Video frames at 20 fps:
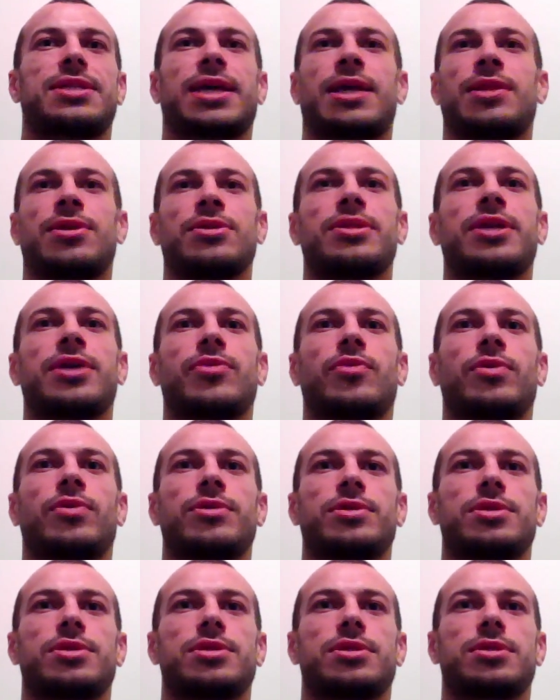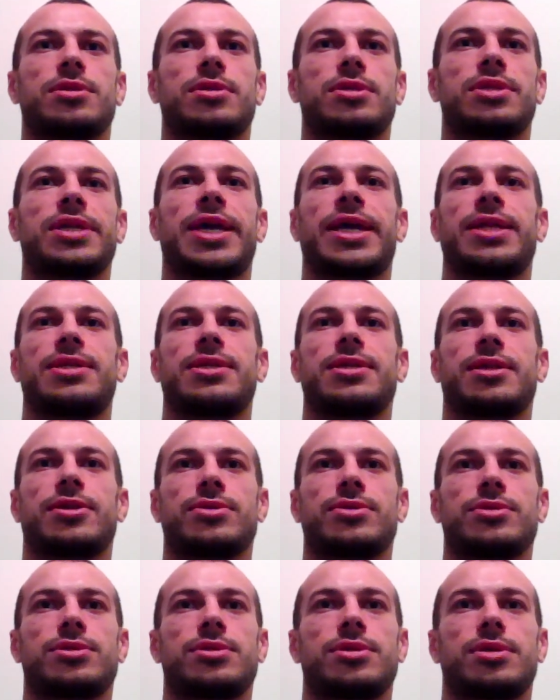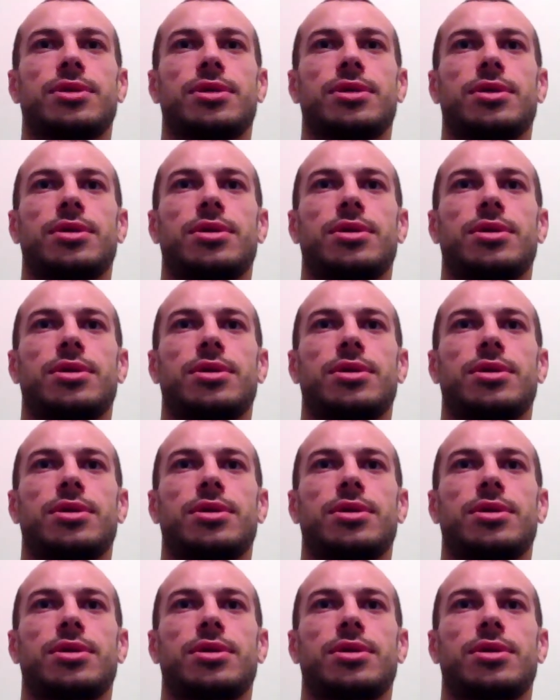talent they wanted to enter those